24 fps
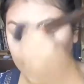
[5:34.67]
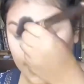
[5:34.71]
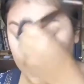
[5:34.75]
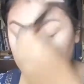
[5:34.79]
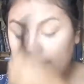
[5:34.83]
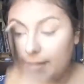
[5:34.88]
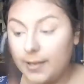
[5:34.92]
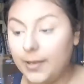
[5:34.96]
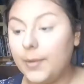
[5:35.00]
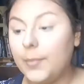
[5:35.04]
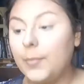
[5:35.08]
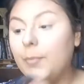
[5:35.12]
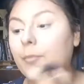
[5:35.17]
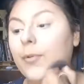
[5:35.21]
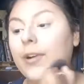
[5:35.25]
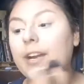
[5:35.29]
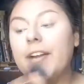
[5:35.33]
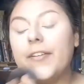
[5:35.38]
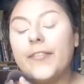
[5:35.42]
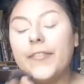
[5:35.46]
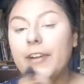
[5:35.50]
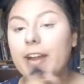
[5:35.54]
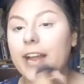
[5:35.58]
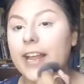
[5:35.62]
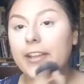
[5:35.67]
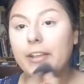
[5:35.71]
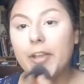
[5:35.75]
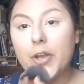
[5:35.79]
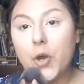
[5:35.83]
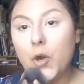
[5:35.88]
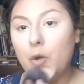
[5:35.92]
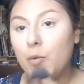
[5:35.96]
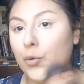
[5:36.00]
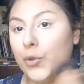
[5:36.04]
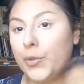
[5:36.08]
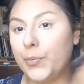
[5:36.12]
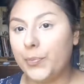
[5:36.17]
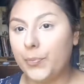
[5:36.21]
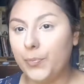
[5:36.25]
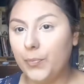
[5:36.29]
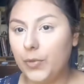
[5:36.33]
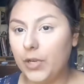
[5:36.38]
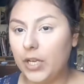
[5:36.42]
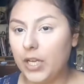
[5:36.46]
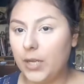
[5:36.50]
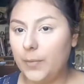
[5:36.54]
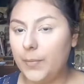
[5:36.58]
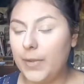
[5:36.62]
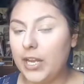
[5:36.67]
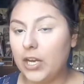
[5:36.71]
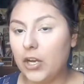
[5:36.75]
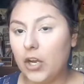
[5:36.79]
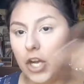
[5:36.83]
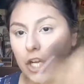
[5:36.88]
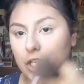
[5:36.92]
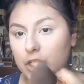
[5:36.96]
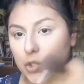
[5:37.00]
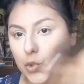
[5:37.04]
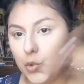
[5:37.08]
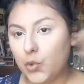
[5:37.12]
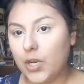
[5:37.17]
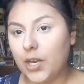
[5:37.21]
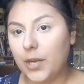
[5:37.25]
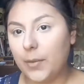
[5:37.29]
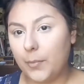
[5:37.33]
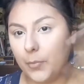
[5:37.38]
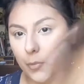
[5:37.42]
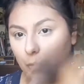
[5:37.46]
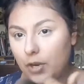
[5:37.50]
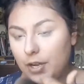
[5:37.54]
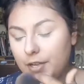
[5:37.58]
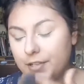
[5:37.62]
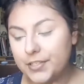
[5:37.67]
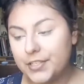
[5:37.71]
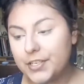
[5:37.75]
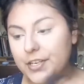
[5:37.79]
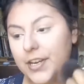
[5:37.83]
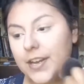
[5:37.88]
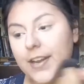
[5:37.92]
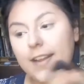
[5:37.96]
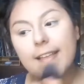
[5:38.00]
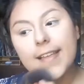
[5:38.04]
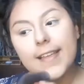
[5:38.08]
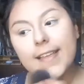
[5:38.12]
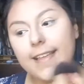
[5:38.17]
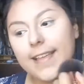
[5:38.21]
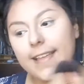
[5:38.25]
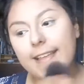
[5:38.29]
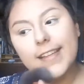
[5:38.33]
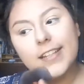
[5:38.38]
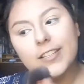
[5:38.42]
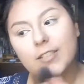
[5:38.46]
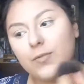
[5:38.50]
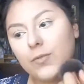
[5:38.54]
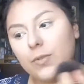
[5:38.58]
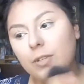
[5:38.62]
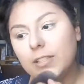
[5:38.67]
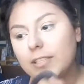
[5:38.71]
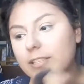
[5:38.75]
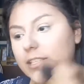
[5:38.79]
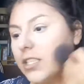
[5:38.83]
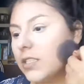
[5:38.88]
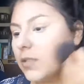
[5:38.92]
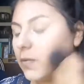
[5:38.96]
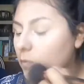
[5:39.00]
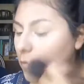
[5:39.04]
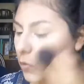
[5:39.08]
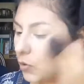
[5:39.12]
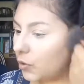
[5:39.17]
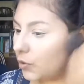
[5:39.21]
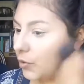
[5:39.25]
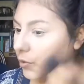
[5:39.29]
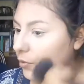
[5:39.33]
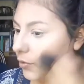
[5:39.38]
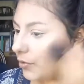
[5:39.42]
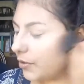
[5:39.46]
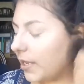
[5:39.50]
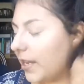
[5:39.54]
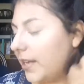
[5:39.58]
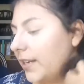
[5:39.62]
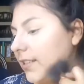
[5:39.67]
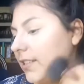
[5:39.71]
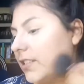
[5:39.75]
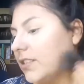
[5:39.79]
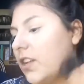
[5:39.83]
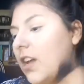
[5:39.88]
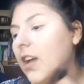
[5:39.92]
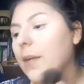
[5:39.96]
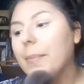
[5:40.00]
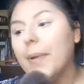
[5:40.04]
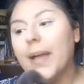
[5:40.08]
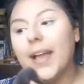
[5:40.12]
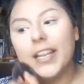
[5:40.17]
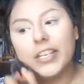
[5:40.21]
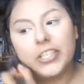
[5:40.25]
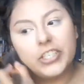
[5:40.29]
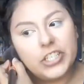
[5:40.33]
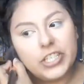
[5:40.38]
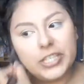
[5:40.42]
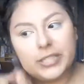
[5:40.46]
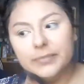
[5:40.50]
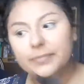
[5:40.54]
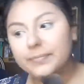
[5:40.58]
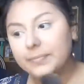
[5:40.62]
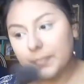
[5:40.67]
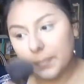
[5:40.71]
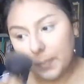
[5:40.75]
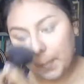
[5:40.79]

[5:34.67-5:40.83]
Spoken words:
whenever I go in with my contour and bronzer, it's really smooth and it's not patchy.